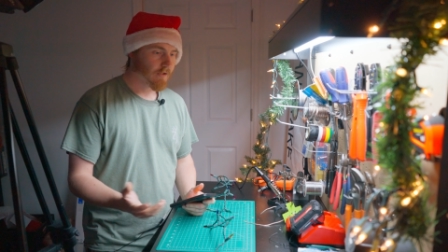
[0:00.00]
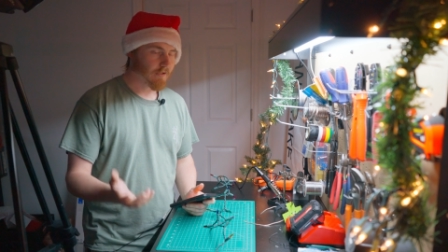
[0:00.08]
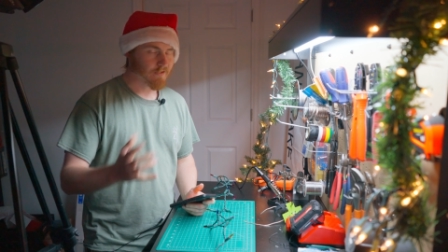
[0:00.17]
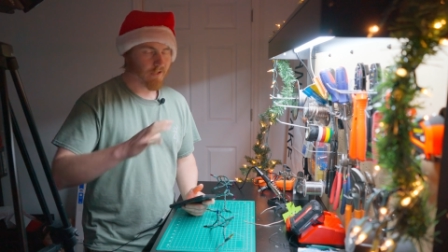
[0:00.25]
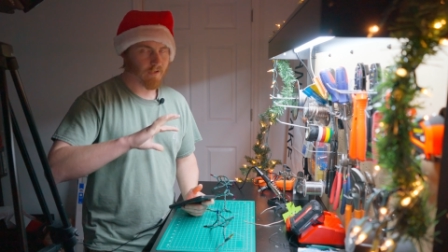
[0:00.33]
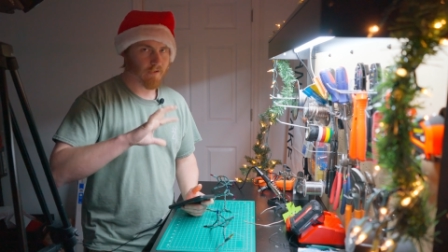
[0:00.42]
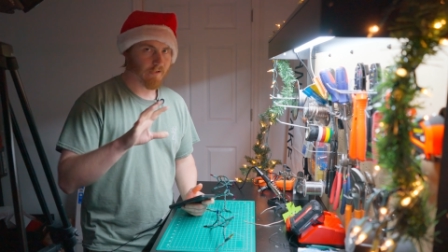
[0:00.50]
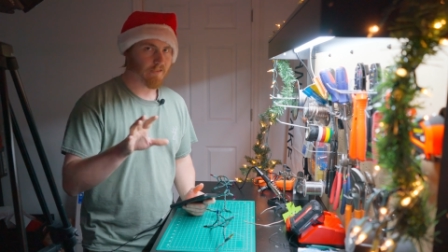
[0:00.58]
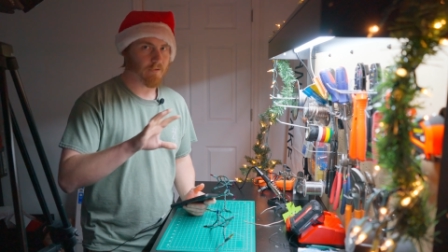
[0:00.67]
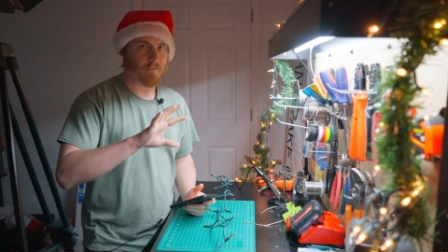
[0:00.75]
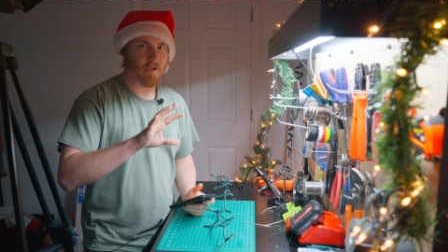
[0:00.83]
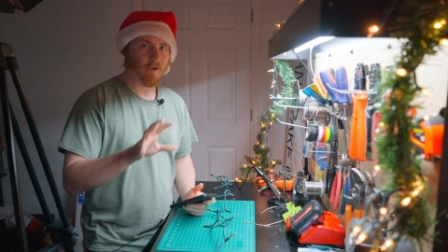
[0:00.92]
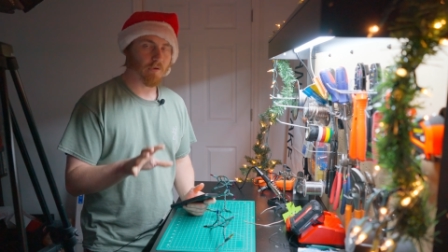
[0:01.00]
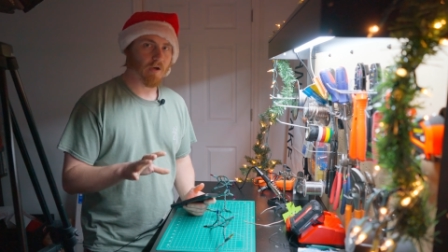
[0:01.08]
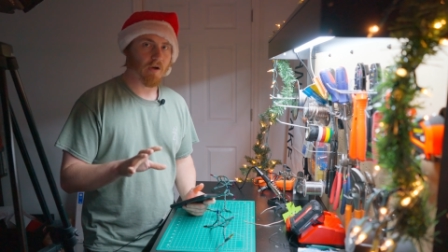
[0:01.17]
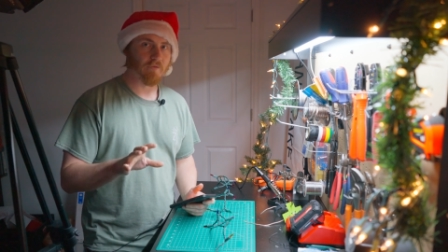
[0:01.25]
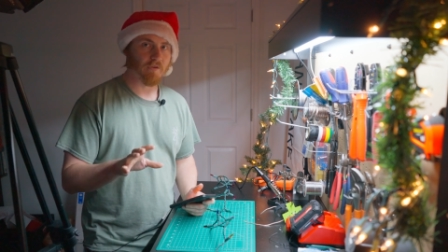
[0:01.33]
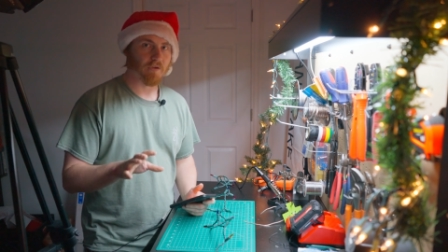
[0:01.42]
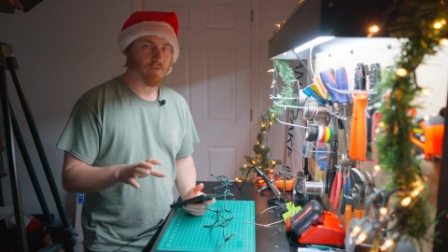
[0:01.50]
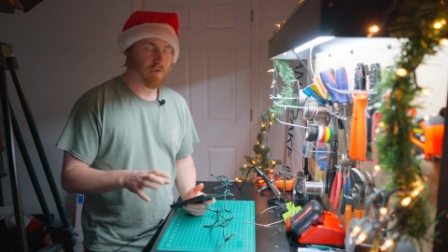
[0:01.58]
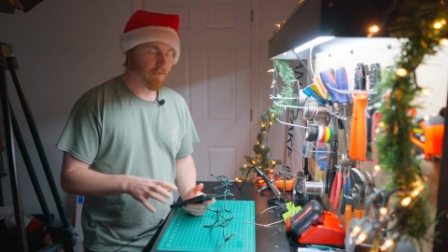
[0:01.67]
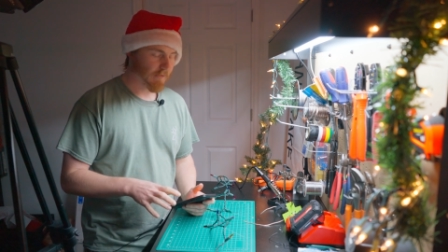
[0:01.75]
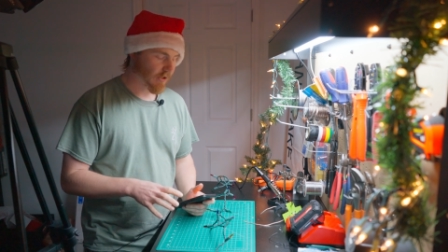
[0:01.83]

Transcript: That's kind of like the middle of the twenty